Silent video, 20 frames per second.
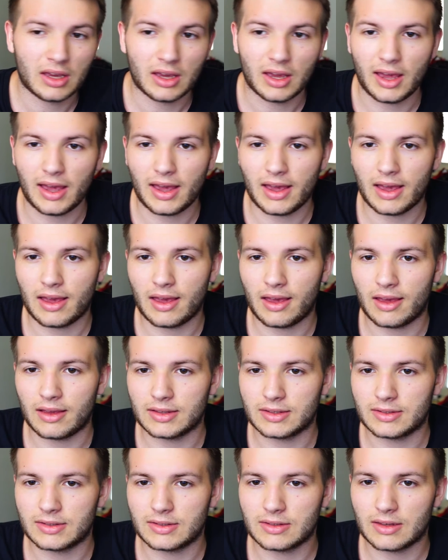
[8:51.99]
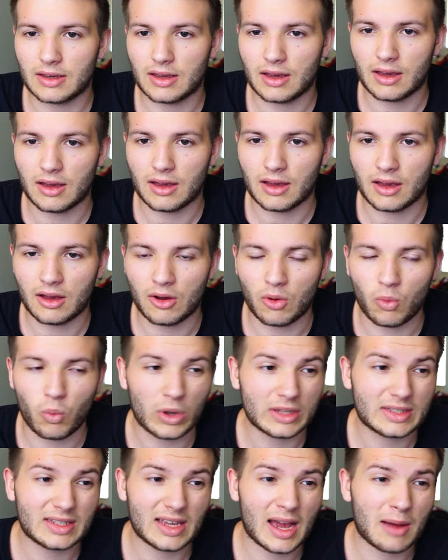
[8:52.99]
as
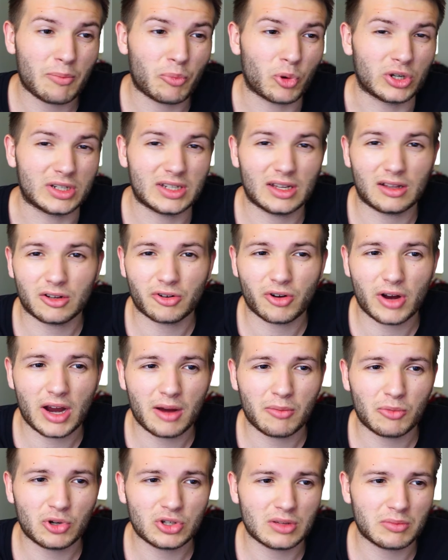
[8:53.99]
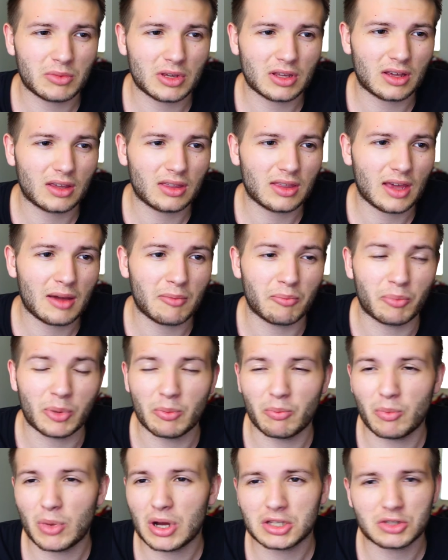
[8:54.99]
WhatsApp or Telegram or something like that,
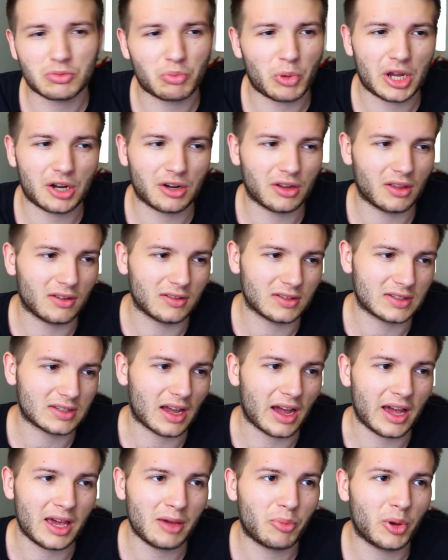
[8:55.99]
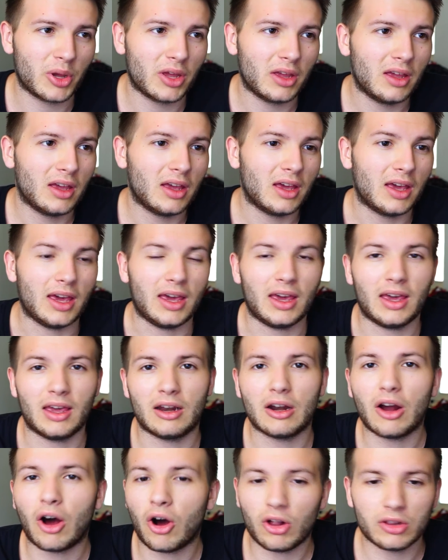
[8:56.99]
but much better than Skype,
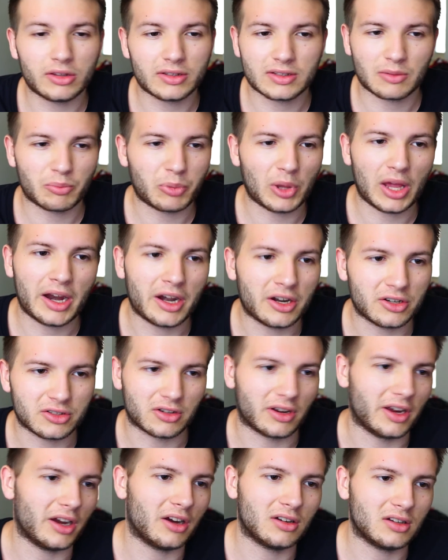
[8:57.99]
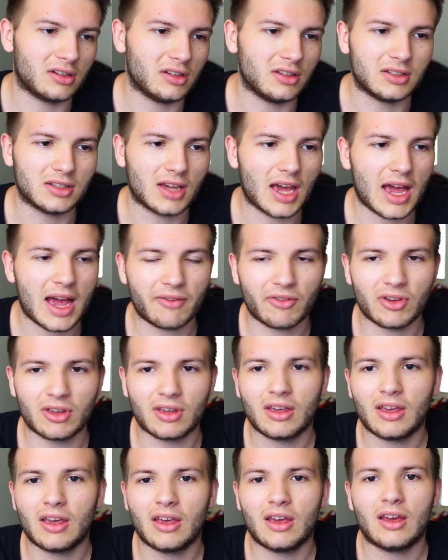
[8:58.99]
and all the suppliers are guaranteed to have
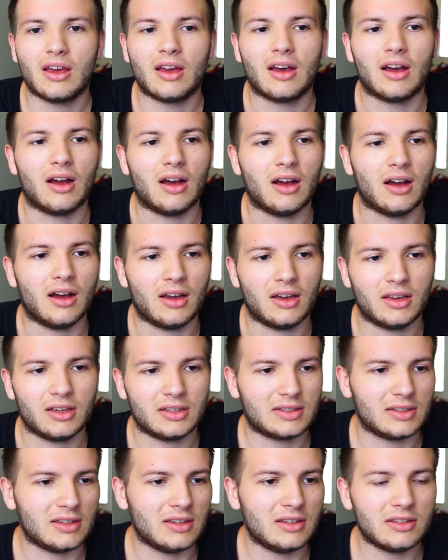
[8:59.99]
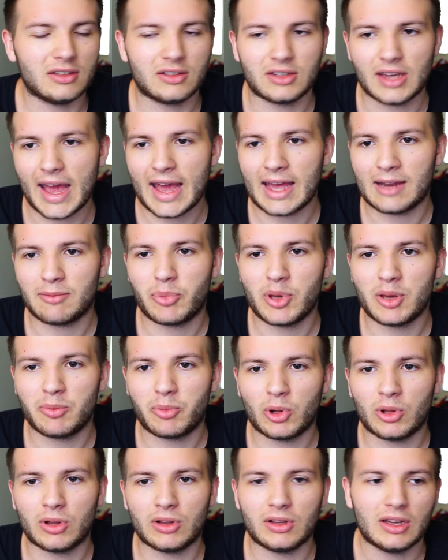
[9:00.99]
it. It's easy to add
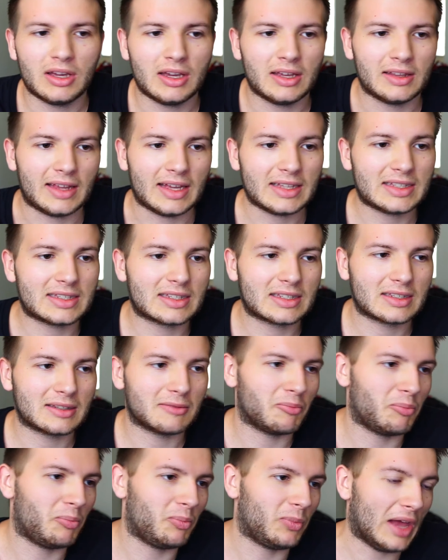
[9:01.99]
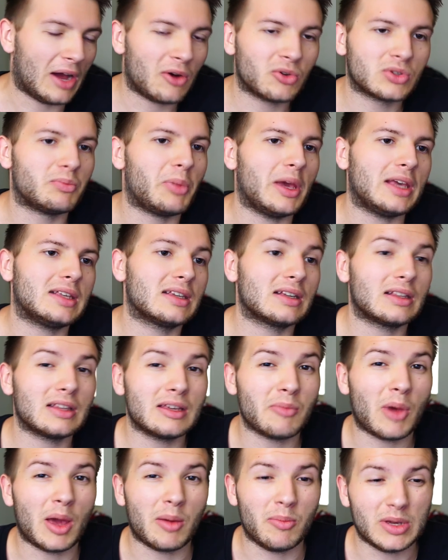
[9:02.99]
people. That was
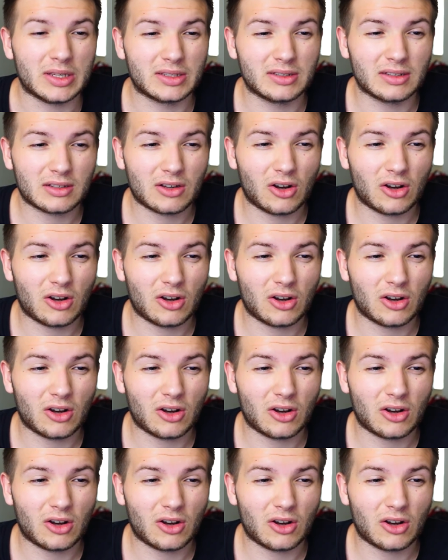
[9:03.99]
basically my business